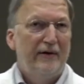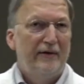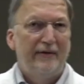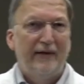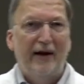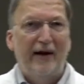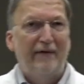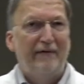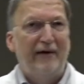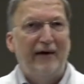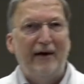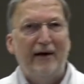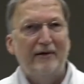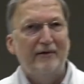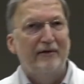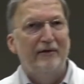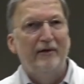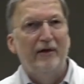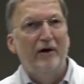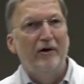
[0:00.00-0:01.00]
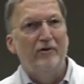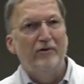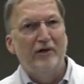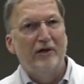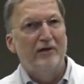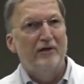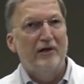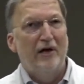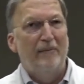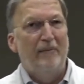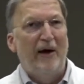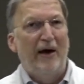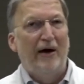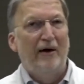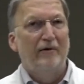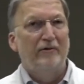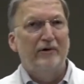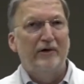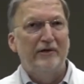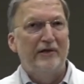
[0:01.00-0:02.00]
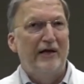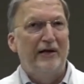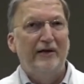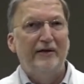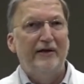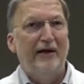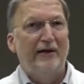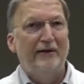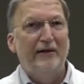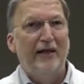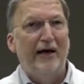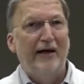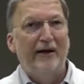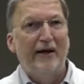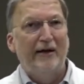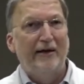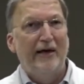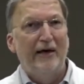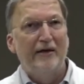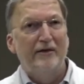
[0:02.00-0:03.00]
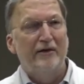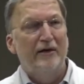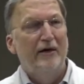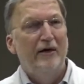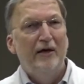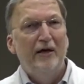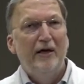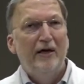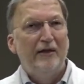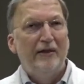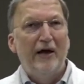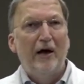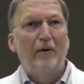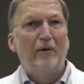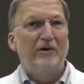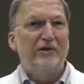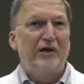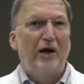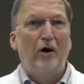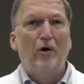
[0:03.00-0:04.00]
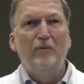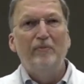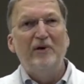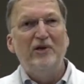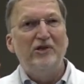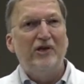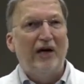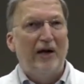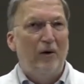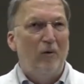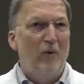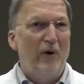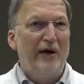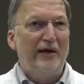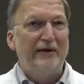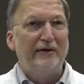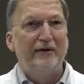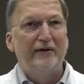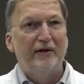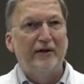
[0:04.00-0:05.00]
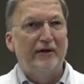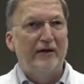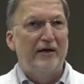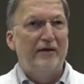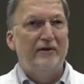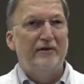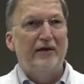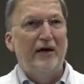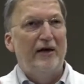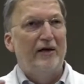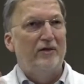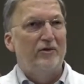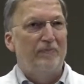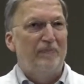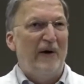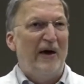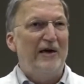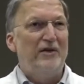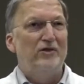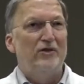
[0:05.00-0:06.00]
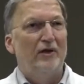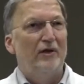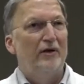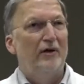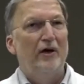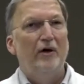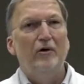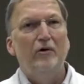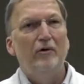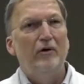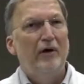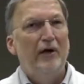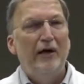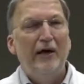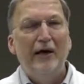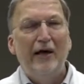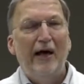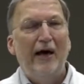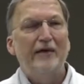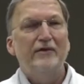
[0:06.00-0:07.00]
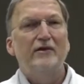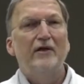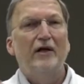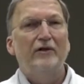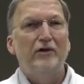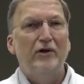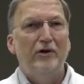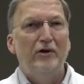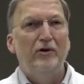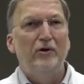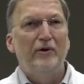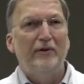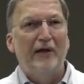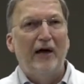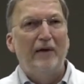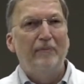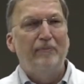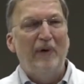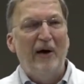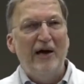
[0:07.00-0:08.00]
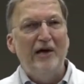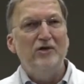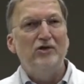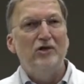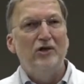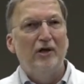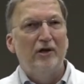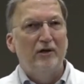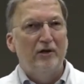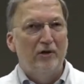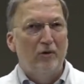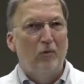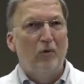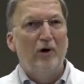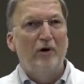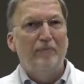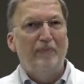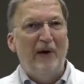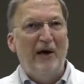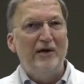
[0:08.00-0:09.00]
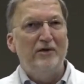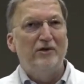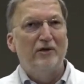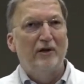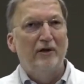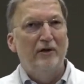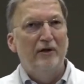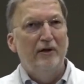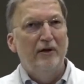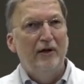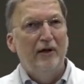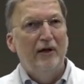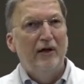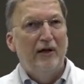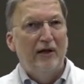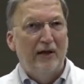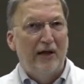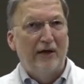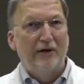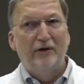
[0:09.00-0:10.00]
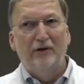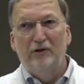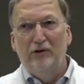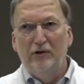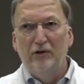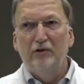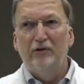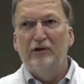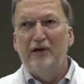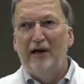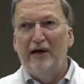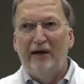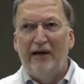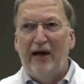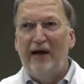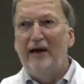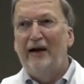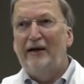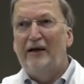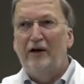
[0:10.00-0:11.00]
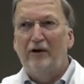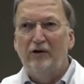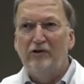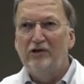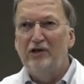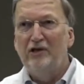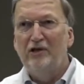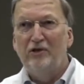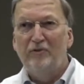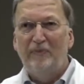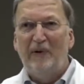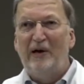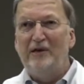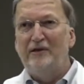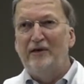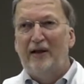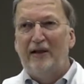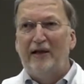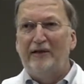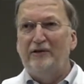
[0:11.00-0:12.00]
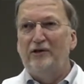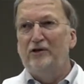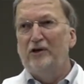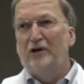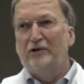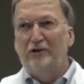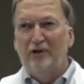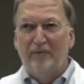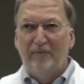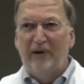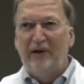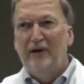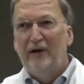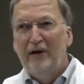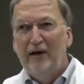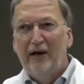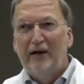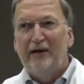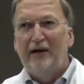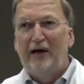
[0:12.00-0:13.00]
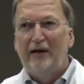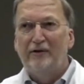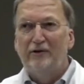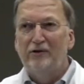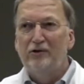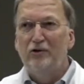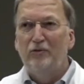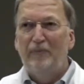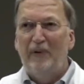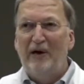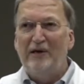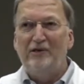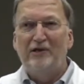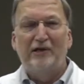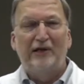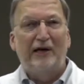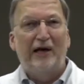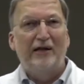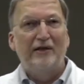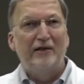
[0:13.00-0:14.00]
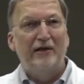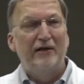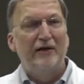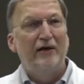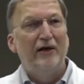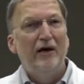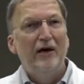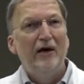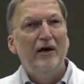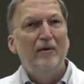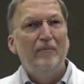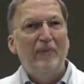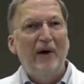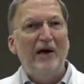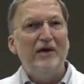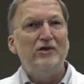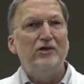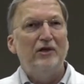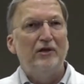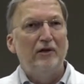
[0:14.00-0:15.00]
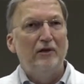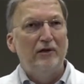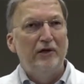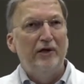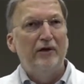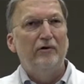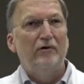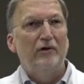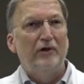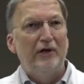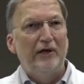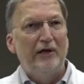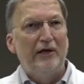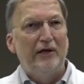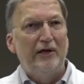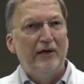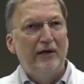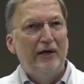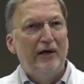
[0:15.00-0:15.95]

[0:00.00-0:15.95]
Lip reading: that I've asked knows it somehow, because they didn't take Latin, I guess. They always say, oh, it means you got to wait. They say it's patient. No, it has nothing to do with that. Patient, the word patient, like you'll say, hey, I got to go see this patient. I'd like to talk to you, but got 2 patients I got to see. Patient literally